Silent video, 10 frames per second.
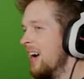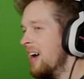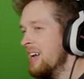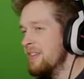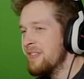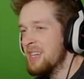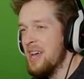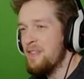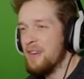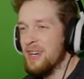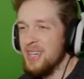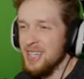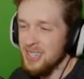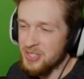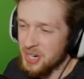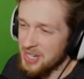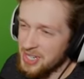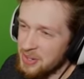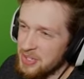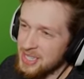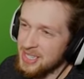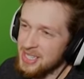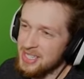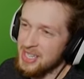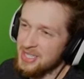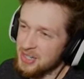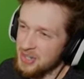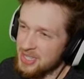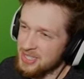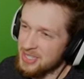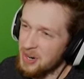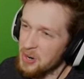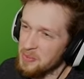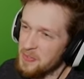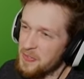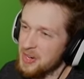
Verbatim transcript: I have never tried using the disc with this dog before.